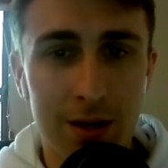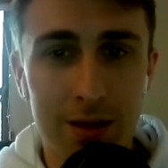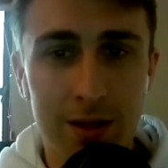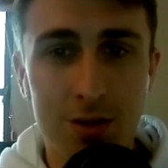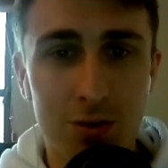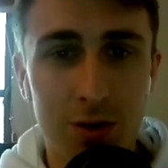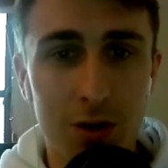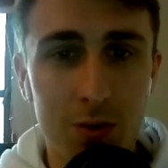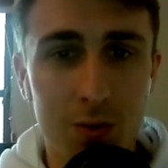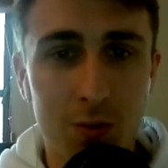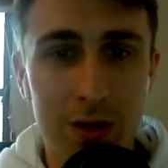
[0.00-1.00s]
they
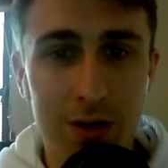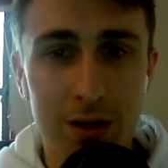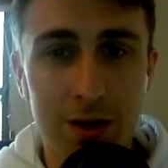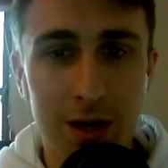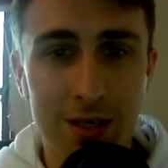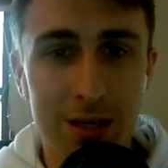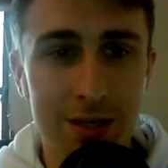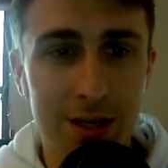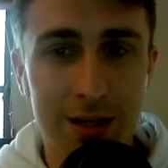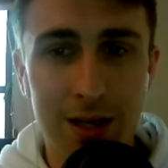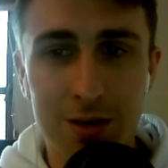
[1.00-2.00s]
drew with United,
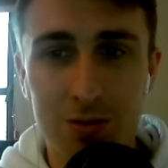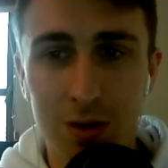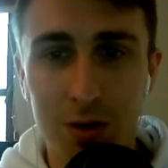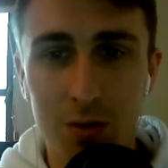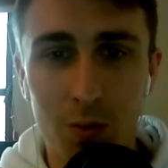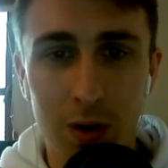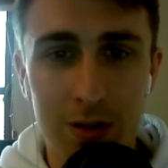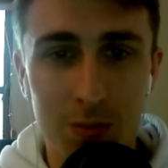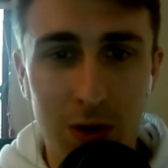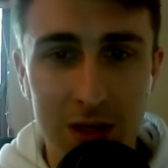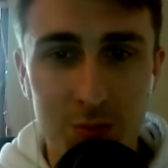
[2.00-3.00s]
and they drew
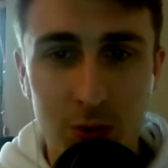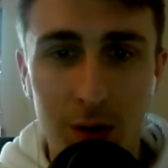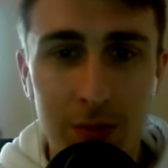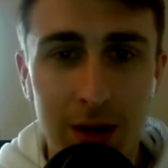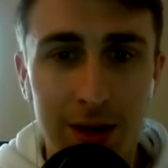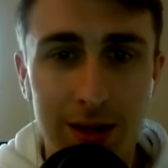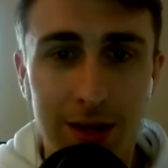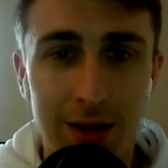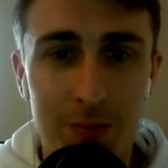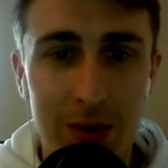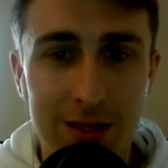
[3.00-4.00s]
with West Brom. Then
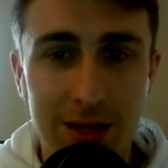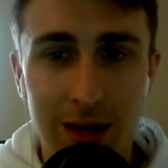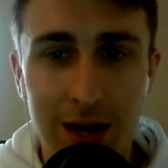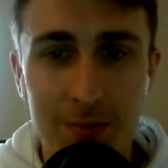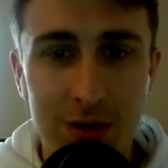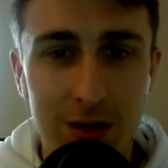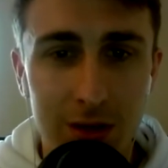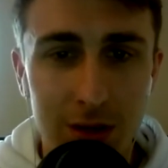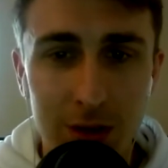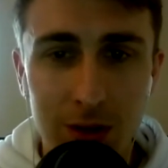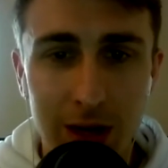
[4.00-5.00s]
they beat Southampton,
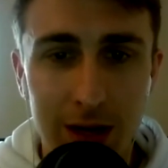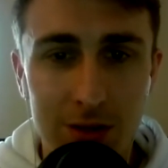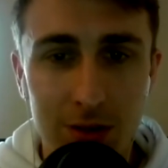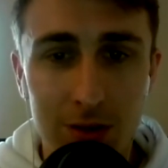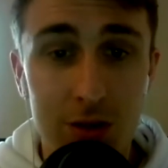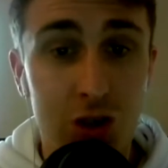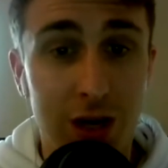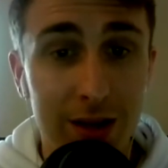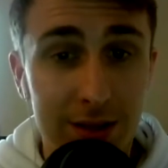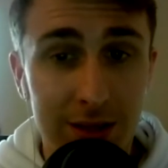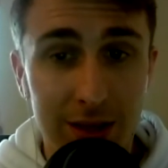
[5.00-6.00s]
Newcastle,
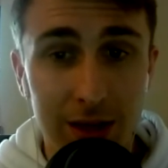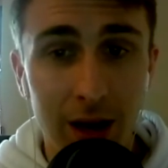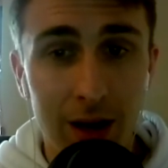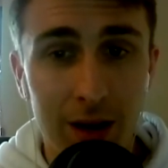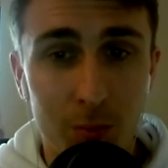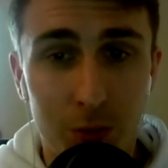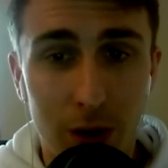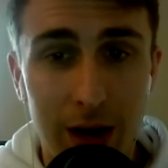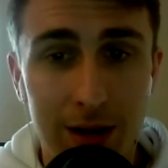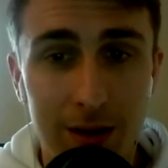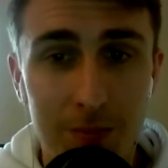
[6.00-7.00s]
Chelsea,
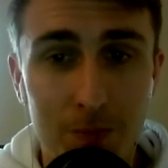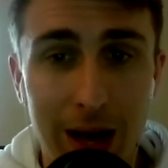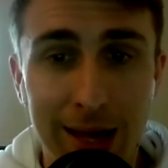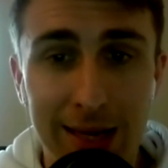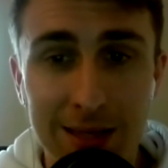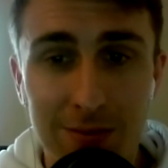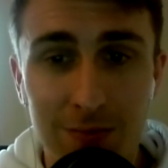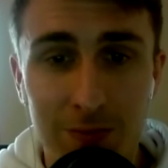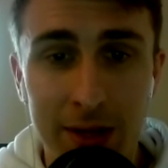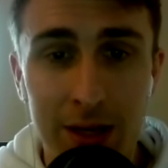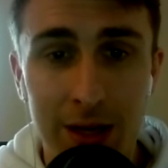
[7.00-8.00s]
Brighton, Palace,
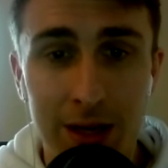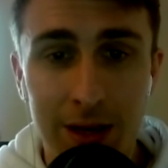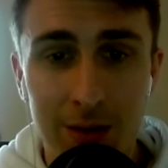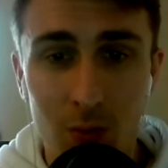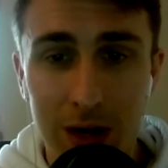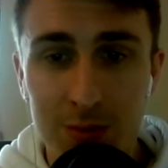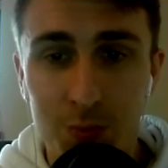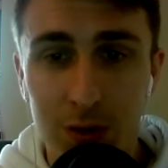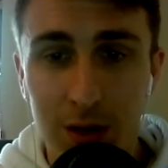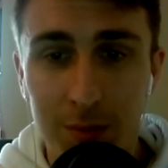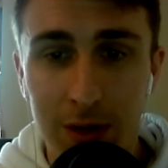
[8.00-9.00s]
Villa, West
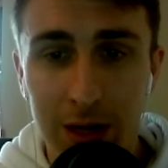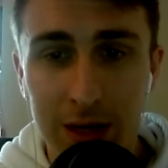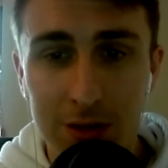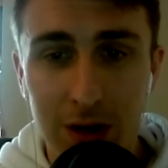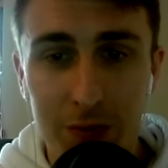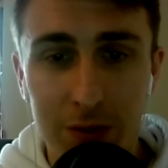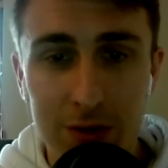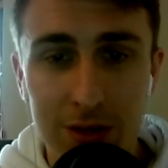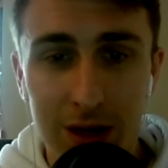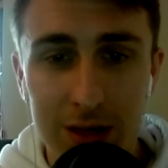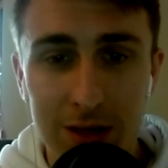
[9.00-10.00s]
Brom, Sheffield
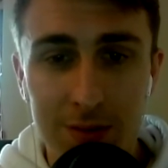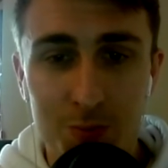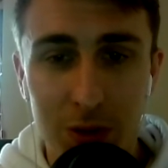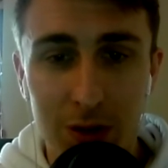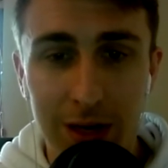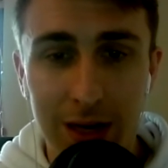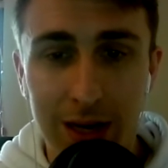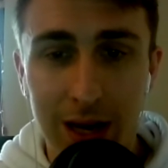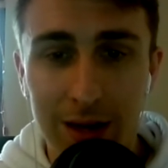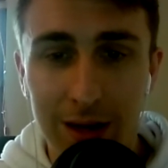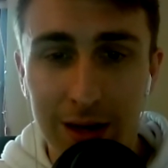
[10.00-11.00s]
United, Burnley
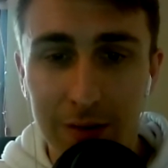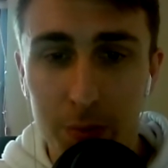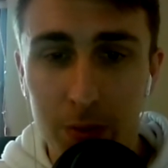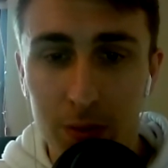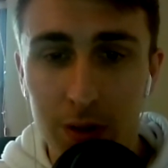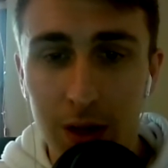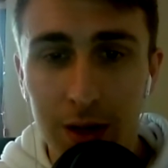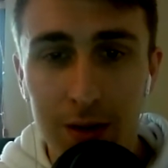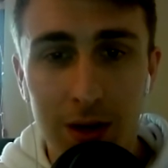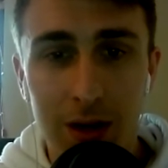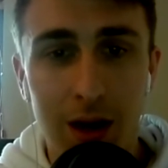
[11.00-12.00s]
again, and Liverpool.
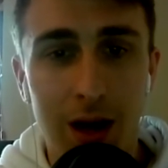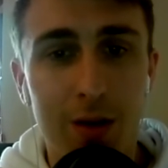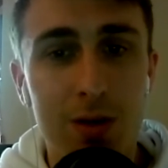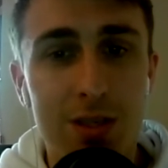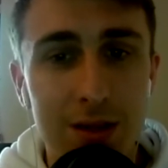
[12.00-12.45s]
I would say